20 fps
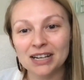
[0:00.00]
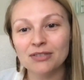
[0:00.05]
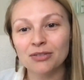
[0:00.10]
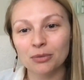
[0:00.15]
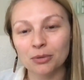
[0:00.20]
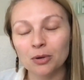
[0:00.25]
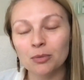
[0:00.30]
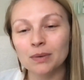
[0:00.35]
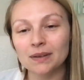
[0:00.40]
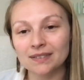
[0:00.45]

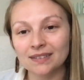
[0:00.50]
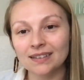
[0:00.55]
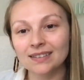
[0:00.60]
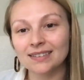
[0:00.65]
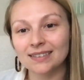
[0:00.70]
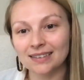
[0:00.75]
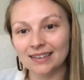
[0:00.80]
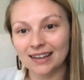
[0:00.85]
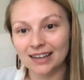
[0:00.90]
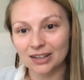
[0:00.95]
from your
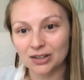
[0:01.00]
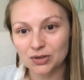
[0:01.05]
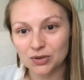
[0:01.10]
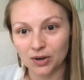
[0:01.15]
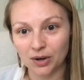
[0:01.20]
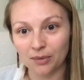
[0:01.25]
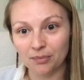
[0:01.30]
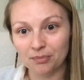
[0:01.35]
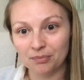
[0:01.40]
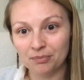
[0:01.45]
business in the
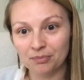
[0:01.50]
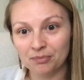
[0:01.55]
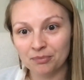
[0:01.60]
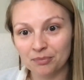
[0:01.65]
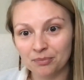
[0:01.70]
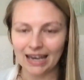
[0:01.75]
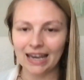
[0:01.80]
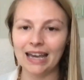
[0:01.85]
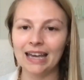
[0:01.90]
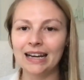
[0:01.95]
interim.
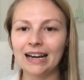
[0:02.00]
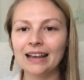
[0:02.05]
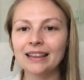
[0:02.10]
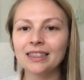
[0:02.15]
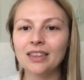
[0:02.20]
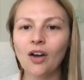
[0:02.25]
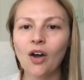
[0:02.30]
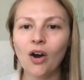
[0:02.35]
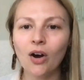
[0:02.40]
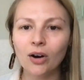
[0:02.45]
And at
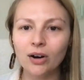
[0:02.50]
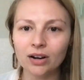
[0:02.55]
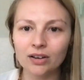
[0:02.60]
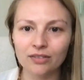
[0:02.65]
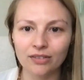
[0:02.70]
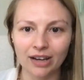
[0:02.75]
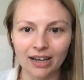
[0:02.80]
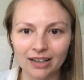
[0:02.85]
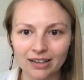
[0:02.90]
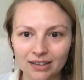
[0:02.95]
the heart
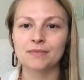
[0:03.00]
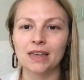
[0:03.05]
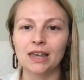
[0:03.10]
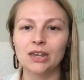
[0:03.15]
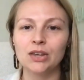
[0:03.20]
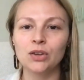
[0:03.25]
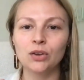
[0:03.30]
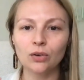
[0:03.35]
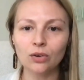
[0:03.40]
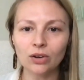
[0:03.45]
of it,
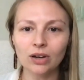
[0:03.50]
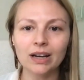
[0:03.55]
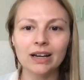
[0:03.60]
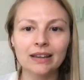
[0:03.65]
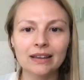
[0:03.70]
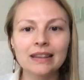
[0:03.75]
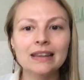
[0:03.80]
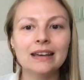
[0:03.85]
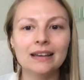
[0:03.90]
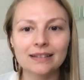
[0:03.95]
you're
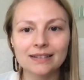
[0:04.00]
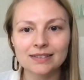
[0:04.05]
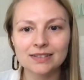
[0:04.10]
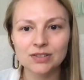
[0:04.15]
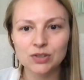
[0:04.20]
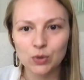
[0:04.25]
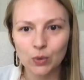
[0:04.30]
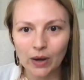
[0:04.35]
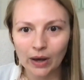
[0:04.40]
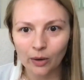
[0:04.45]
in this
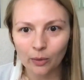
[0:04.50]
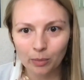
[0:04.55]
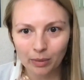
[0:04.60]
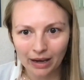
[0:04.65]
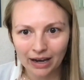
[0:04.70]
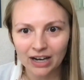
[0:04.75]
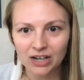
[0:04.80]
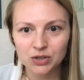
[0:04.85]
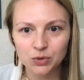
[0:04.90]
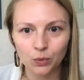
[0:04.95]
to help
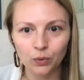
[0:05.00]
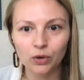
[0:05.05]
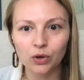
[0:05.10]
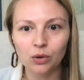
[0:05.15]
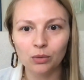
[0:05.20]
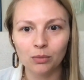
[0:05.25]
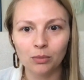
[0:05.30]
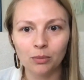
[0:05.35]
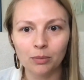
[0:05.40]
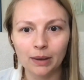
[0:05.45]
actual
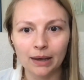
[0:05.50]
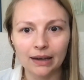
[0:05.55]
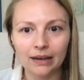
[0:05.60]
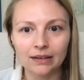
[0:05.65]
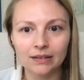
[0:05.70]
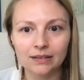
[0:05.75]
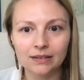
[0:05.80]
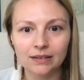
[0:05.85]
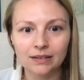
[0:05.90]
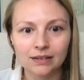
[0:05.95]
human
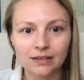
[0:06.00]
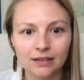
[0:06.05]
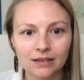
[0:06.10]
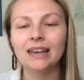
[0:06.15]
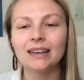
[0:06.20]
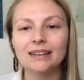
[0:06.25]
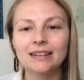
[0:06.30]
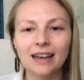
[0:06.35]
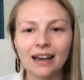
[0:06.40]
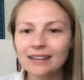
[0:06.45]
beings.
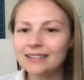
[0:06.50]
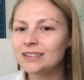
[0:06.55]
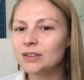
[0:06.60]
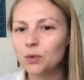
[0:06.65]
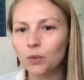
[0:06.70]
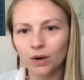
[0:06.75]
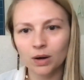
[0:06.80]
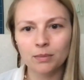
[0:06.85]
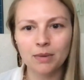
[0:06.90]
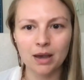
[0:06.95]
Yes, you
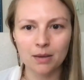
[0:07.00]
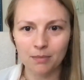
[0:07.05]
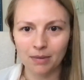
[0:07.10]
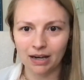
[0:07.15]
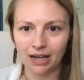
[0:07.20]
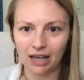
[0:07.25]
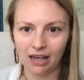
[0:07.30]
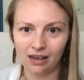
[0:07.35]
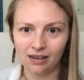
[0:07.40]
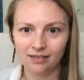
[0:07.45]
want to make
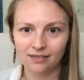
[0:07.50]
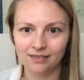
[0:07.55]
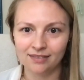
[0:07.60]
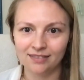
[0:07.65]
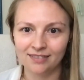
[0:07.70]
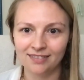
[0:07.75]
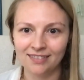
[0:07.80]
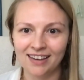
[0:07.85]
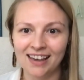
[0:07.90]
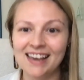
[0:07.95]
money.
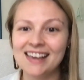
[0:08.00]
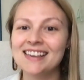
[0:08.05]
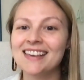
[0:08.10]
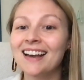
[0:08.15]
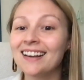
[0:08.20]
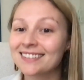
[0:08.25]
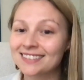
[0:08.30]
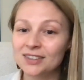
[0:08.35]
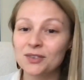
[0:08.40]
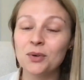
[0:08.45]

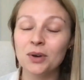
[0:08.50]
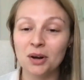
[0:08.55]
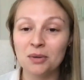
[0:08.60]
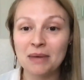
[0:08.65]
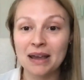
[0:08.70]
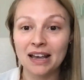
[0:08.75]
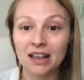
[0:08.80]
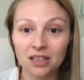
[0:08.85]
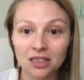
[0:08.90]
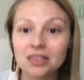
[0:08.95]
Yes, you want to
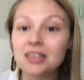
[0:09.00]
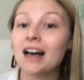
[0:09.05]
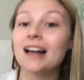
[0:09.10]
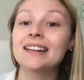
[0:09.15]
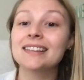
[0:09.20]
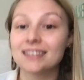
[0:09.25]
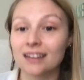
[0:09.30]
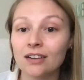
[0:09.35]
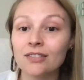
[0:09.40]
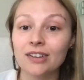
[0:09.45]
make
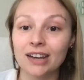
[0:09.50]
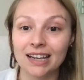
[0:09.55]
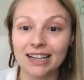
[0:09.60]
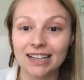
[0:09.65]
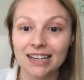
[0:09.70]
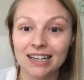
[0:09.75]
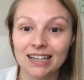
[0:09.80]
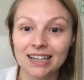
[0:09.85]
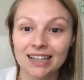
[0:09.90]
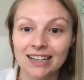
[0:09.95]
lots of it.
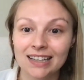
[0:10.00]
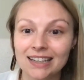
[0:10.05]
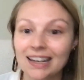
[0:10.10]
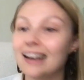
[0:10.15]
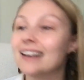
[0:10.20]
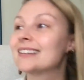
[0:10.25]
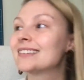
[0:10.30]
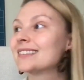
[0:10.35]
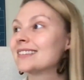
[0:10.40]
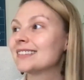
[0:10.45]

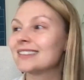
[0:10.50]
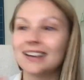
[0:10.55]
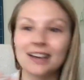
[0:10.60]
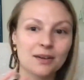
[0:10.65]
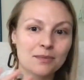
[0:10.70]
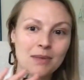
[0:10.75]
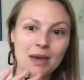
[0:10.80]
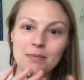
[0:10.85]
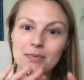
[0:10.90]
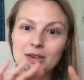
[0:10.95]
Yes, like
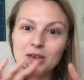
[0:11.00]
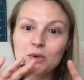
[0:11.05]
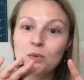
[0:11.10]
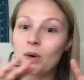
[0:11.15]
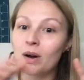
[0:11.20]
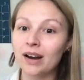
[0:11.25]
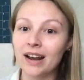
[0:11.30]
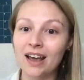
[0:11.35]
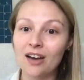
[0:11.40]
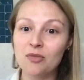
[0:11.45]
maybe you
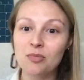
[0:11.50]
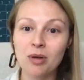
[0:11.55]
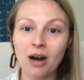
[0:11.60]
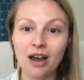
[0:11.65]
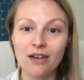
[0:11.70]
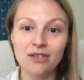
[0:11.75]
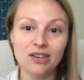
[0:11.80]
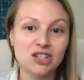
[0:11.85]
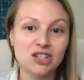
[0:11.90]
want to have private